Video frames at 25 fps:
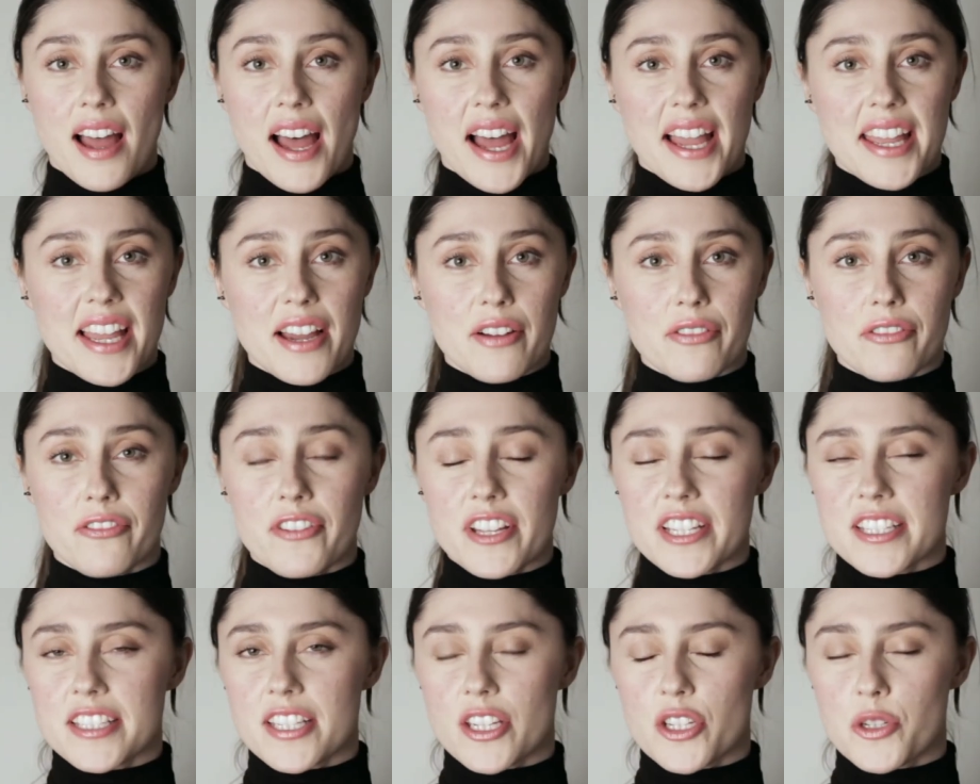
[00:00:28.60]
I have
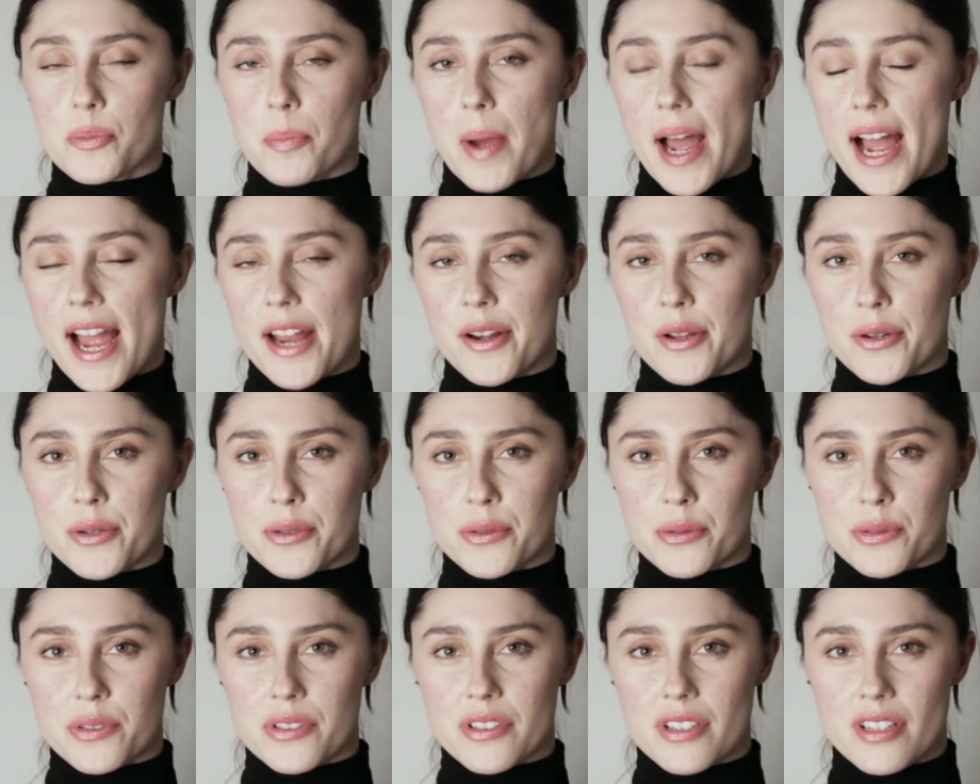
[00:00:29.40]
vintage
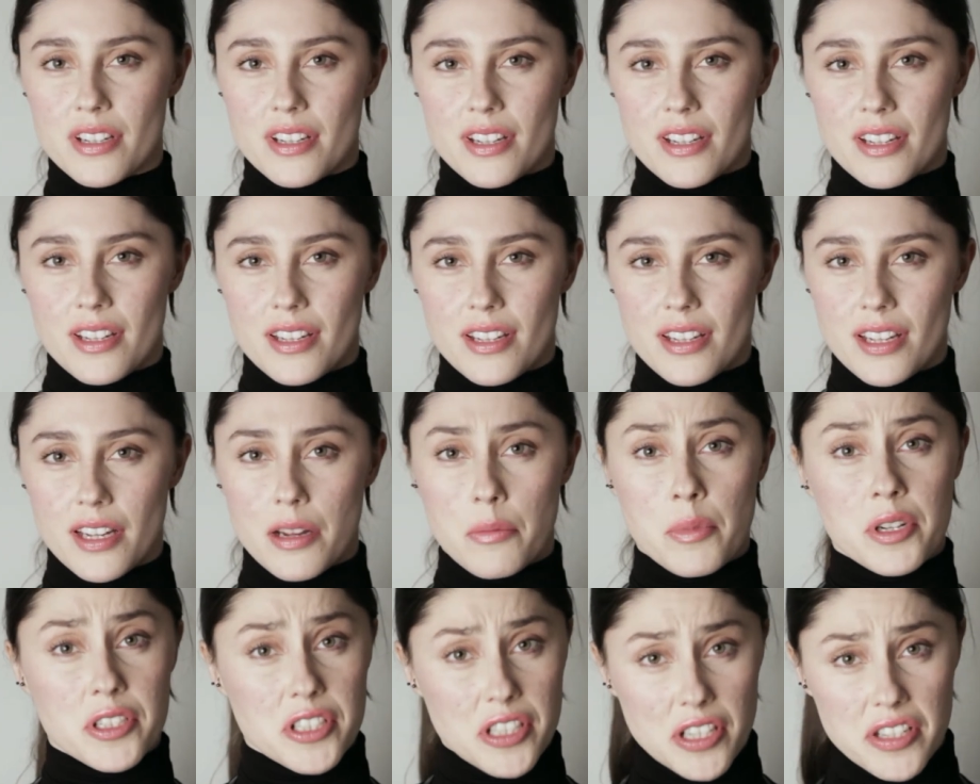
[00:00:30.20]
binos in
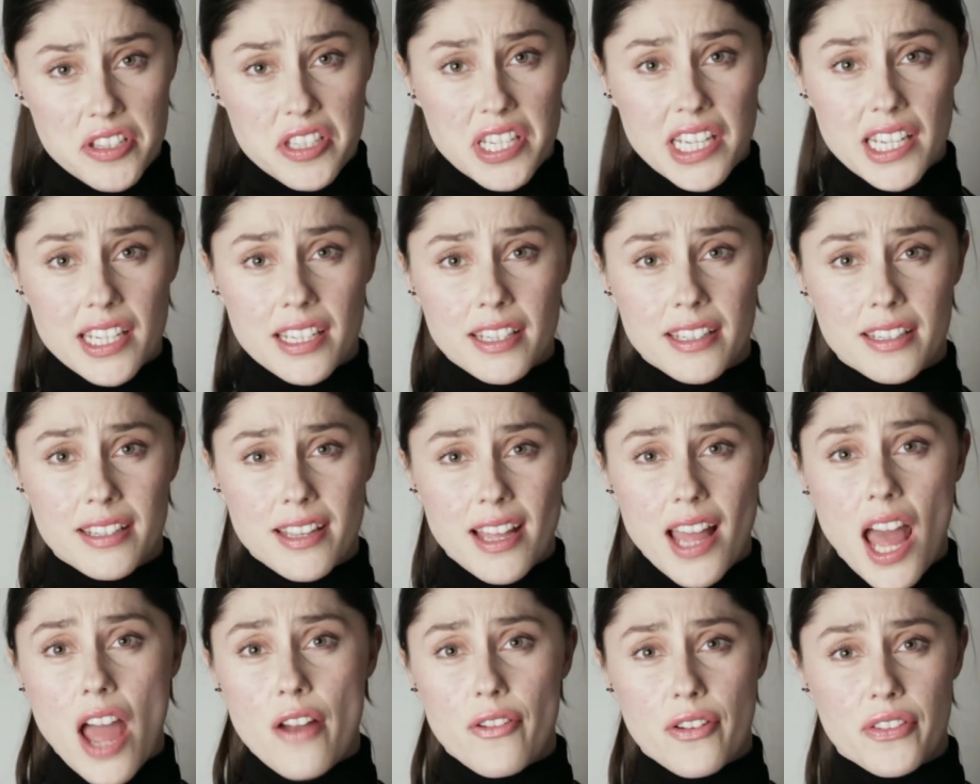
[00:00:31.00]
which to see
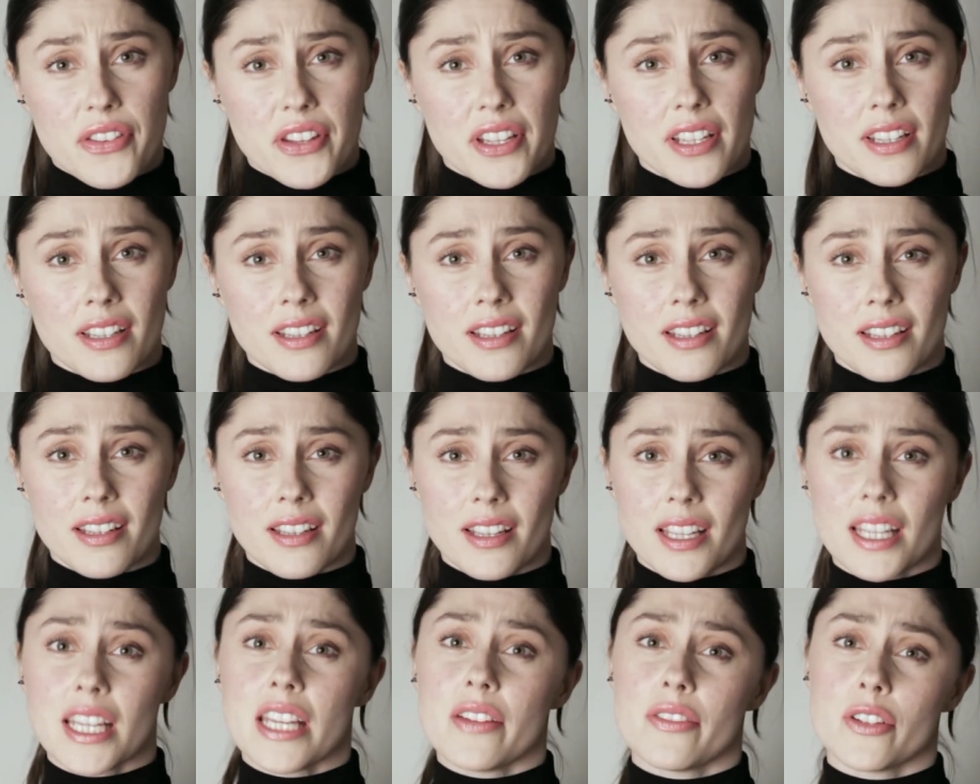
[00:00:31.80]
everything,
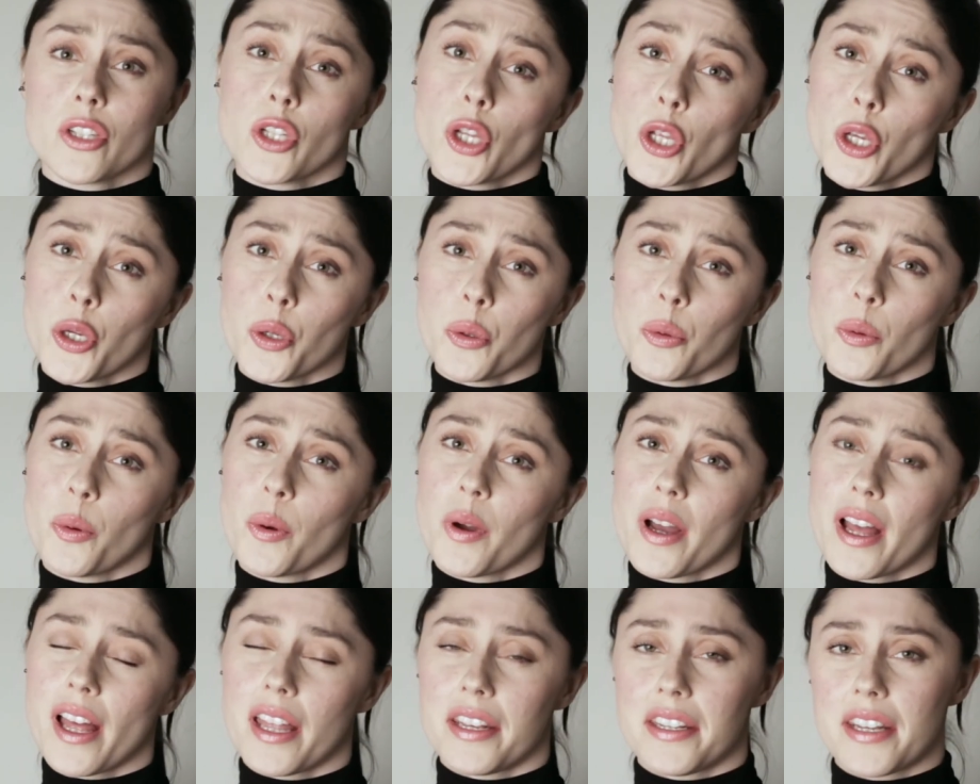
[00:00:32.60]
even
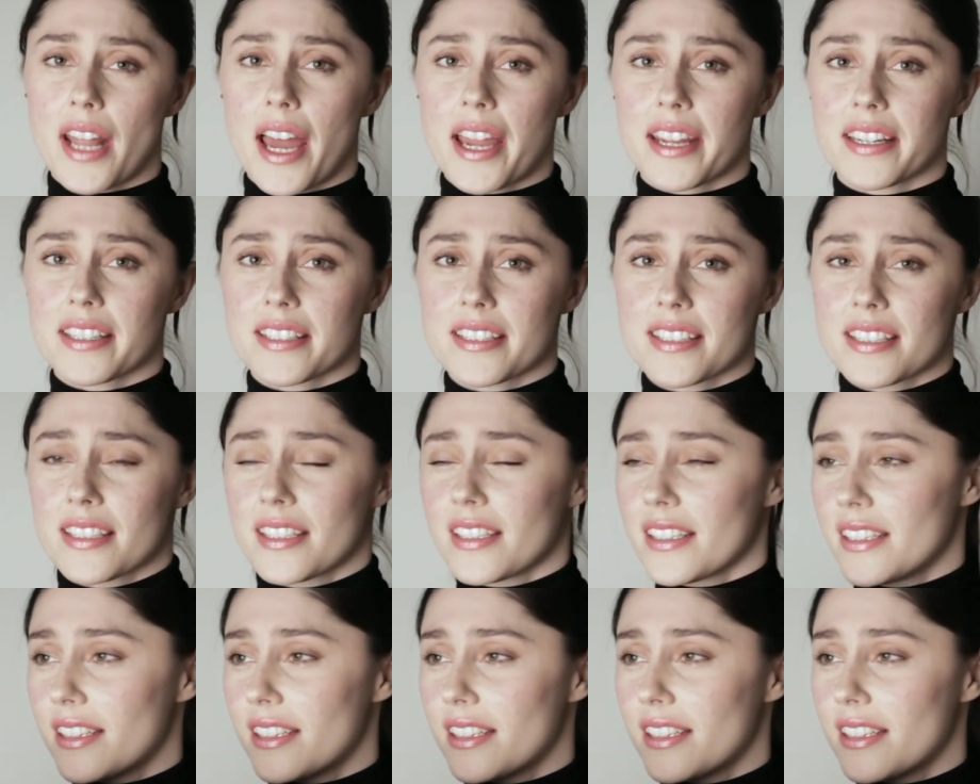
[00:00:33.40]
you, at night.